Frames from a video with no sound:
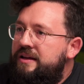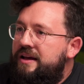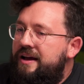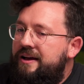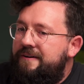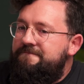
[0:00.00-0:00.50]

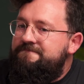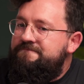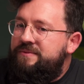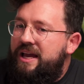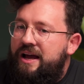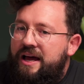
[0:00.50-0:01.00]
how
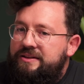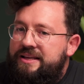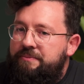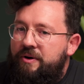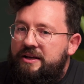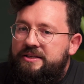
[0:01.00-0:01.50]
does
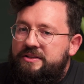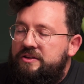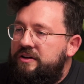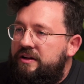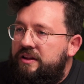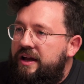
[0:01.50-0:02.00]
that process
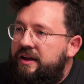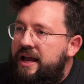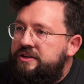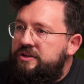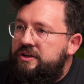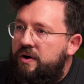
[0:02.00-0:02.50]
look like
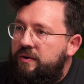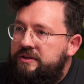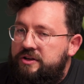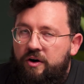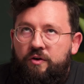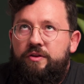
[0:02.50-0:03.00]
as you're going
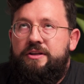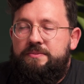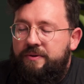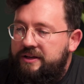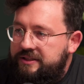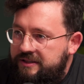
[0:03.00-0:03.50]
to all these
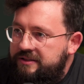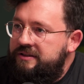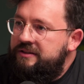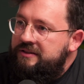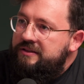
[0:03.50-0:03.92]
places?